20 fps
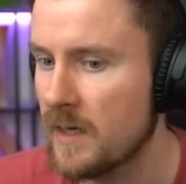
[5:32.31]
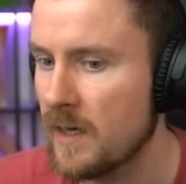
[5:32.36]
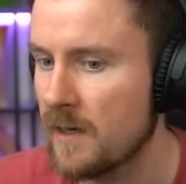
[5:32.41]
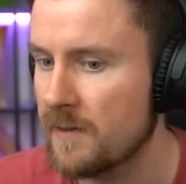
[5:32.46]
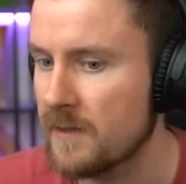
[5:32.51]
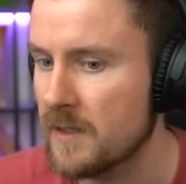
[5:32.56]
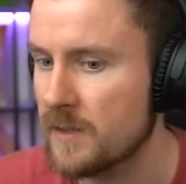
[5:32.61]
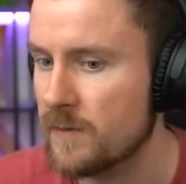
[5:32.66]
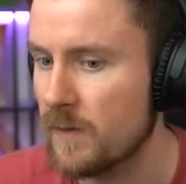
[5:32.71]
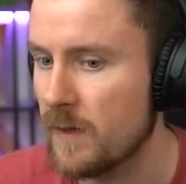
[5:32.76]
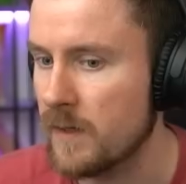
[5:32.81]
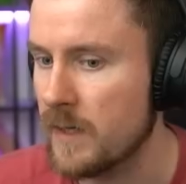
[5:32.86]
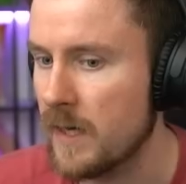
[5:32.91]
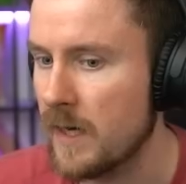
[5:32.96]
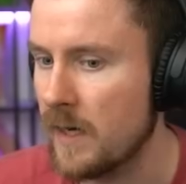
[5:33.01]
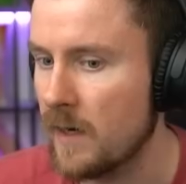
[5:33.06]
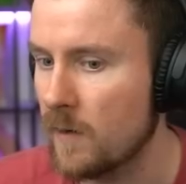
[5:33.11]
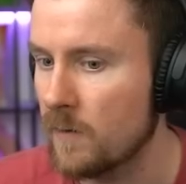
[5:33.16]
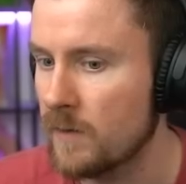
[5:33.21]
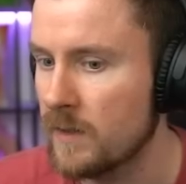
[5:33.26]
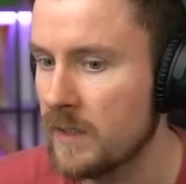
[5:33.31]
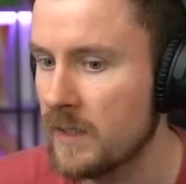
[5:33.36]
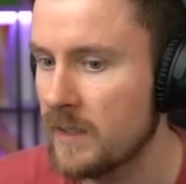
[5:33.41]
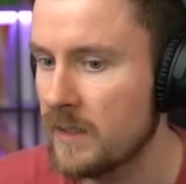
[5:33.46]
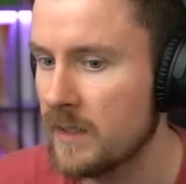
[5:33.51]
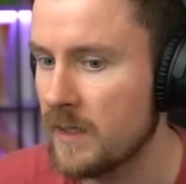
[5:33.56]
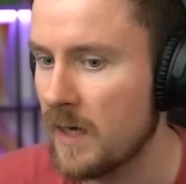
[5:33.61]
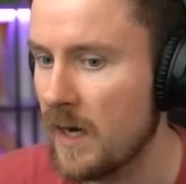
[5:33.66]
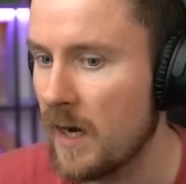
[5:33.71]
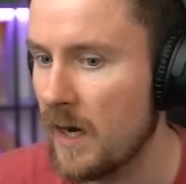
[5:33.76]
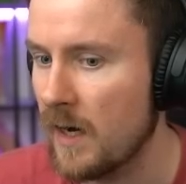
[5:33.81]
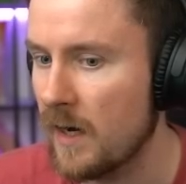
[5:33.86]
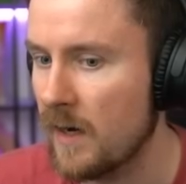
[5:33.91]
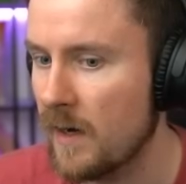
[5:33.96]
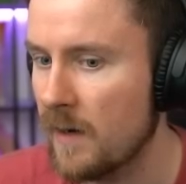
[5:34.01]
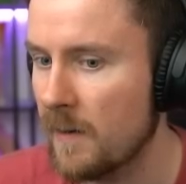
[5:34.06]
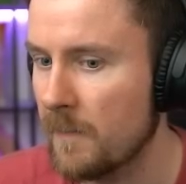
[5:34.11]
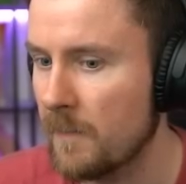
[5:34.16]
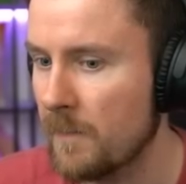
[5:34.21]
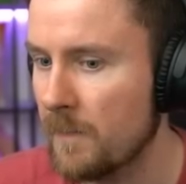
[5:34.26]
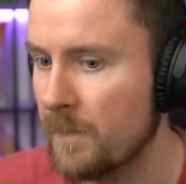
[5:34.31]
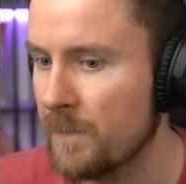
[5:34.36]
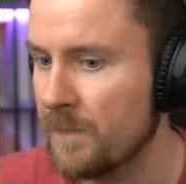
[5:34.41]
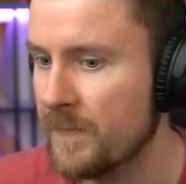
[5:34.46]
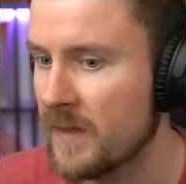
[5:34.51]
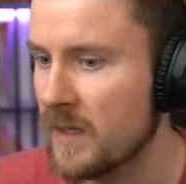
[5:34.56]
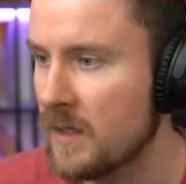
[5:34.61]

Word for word: and this right now, um,